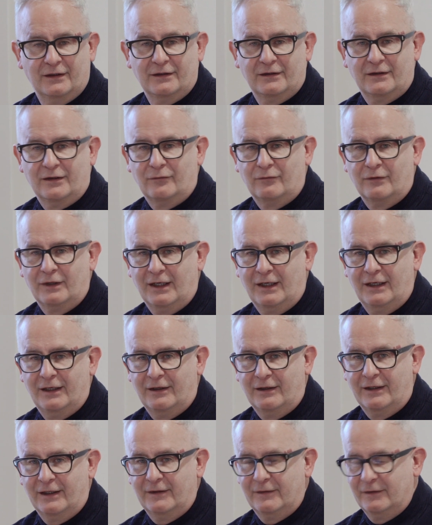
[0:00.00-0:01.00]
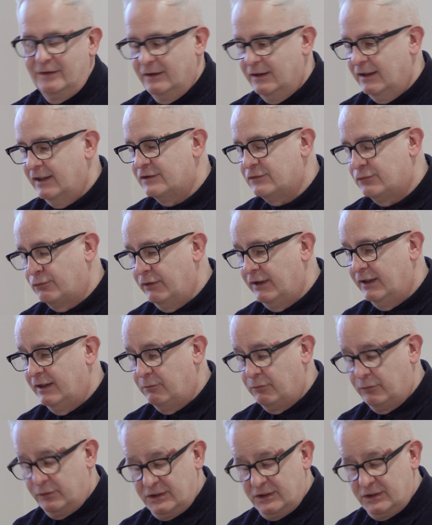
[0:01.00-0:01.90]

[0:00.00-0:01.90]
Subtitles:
Don't rely on it. It's really